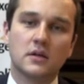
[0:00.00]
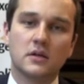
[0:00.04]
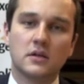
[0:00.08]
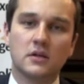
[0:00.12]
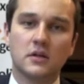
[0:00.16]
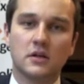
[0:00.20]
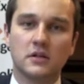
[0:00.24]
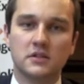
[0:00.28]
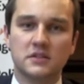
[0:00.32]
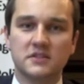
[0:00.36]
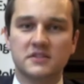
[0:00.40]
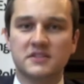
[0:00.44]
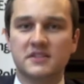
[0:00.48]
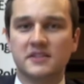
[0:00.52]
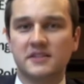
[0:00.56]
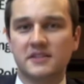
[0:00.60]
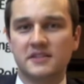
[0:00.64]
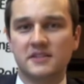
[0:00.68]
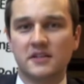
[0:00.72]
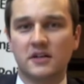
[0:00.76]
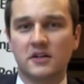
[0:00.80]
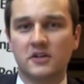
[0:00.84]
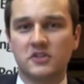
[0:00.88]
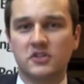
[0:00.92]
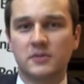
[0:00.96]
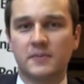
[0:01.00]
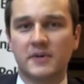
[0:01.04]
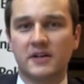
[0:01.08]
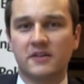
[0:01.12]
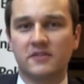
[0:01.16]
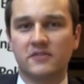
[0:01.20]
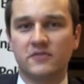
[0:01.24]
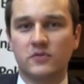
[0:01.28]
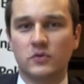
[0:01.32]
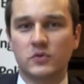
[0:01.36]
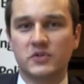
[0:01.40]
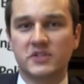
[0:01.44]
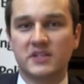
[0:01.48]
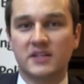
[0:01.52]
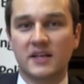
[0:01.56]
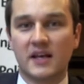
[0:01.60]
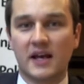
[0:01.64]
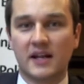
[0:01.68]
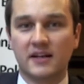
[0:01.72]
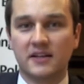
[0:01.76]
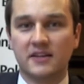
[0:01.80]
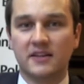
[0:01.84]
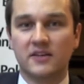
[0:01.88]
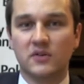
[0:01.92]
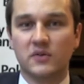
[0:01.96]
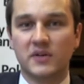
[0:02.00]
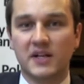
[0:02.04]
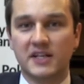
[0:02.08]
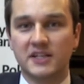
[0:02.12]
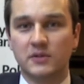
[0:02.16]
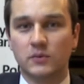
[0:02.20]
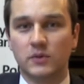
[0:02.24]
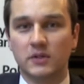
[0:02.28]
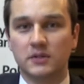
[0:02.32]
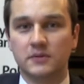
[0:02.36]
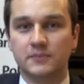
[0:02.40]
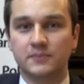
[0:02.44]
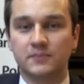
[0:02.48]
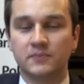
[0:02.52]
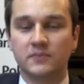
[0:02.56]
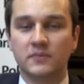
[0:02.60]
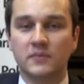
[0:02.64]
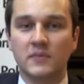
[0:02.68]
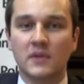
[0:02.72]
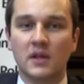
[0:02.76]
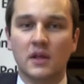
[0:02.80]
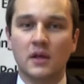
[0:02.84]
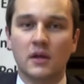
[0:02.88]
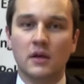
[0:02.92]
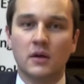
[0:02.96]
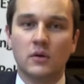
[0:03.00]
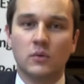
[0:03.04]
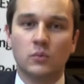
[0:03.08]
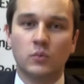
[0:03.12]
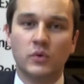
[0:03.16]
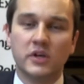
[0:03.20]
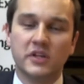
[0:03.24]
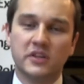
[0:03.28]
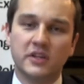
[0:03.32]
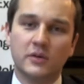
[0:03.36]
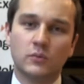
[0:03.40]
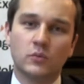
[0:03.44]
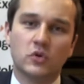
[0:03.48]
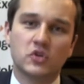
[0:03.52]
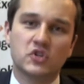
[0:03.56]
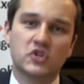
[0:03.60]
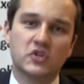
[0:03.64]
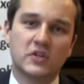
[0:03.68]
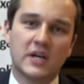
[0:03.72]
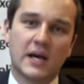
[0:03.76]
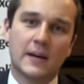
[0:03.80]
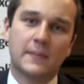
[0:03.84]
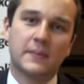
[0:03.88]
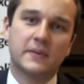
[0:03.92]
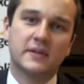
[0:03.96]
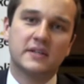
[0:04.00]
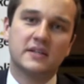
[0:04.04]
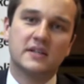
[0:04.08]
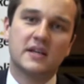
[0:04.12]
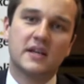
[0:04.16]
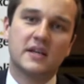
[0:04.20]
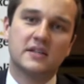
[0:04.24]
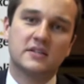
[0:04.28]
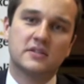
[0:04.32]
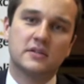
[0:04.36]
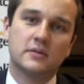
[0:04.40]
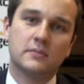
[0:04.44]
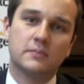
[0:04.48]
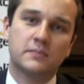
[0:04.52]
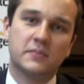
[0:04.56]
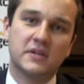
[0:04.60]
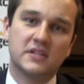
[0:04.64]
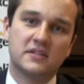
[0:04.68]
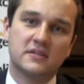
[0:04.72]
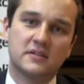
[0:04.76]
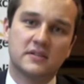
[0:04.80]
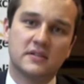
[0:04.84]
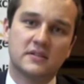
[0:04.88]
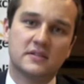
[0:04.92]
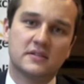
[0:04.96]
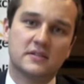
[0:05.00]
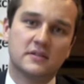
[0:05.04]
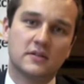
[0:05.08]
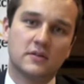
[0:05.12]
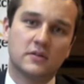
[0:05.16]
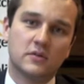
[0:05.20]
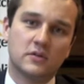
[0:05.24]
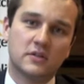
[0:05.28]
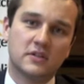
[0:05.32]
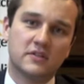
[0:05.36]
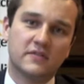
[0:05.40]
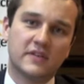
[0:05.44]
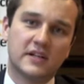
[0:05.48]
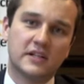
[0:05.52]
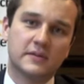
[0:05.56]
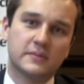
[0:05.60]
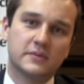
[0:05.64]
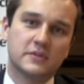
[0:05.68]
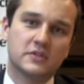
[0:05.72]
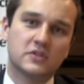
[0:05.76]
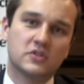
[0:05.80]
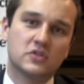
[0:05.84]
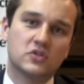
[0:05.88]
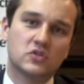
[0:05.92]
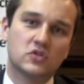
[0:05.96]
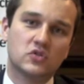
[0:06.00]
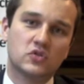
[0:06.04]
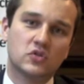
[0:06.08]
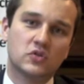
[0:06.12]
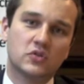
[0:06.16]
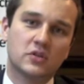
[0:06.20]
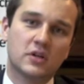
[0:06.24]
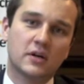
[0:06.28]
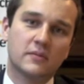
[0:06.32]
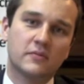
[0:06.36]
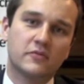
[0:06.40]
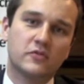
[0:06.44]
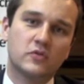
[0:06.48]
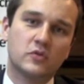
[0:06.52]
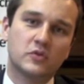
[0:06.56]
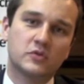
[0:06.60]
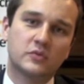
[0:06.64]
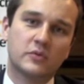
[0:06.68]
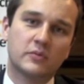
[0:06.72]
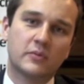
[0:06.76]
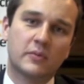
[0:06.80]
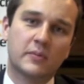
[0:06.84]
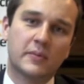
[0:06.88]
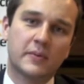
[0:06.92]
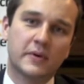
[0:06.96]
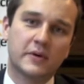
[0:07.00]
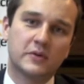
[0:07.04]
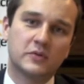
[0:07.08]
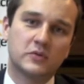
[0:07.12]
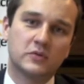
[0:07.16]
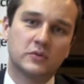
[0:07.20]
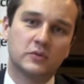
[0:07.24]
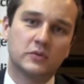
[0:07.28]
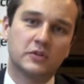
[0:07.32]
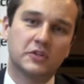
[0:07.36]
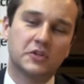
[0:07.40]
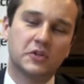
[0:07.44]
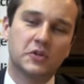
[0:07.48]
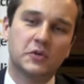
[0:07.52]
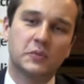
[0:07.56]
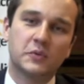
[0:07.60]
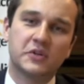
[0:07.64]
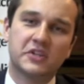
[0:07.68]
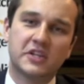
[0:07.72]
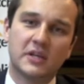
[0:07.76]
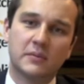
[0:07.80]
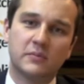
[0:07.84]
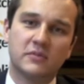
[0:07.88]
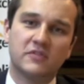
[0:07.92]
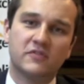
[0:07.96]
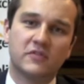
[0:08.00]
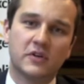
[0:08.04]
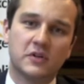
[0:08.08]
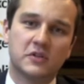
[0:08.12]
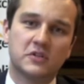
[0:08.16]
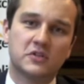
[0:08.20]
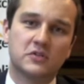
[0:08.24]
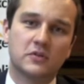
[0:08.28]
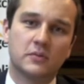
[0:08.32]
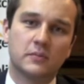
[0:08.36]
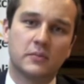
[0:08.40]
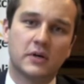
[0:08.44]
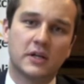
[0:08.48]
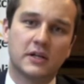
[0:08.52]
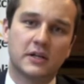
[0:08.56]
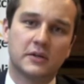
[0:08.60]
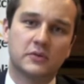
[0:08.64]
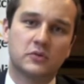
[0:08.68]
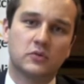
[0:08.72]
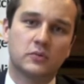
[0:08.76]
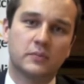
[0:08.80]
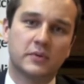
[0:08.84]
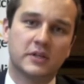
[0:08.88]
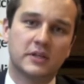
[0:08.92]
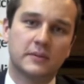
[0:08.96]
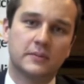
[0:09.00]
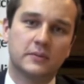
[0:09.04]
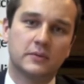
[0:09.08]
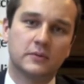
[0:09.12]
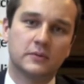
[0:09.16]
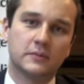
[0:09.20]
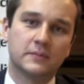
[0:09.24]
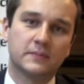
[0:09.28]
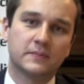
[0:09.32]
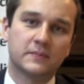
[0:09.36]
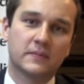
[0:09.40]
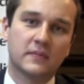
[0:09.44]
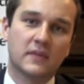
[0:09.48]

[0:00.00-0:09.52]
Garden cities aren't about forcing anything on anyone. We think what should happen is that business or developers should come forward with a proposal that would then be voted on by local people.